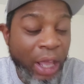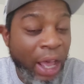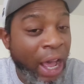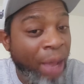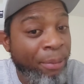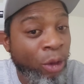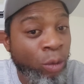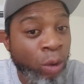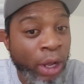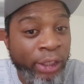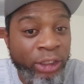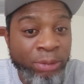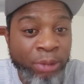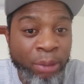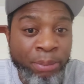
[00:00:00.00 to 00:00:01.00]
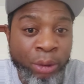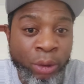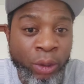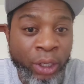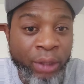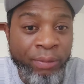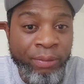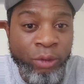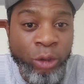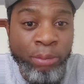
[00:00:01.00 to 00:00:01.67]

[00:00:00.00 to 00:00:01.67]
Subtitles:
I've been watching my boy